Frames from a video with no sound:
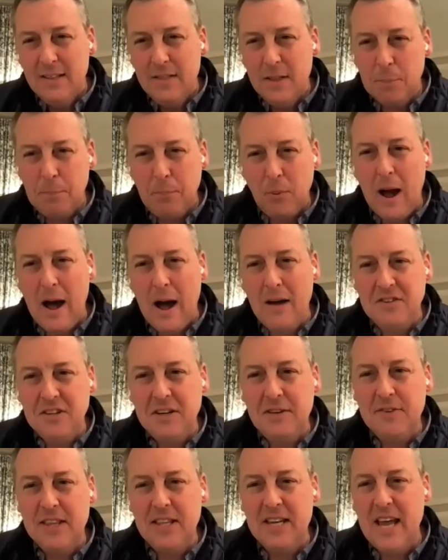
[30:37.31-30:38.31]
the
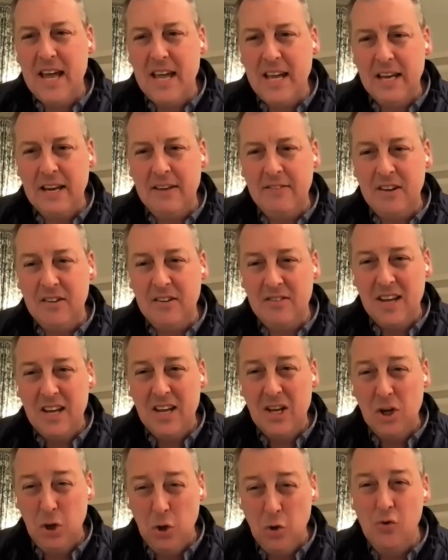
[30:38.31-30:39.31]
positive and the negative is
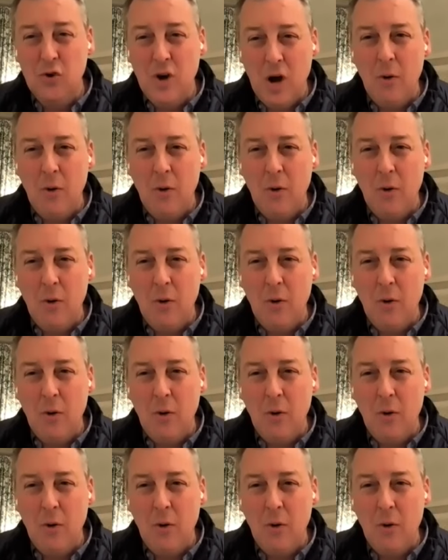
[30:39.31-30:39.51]
you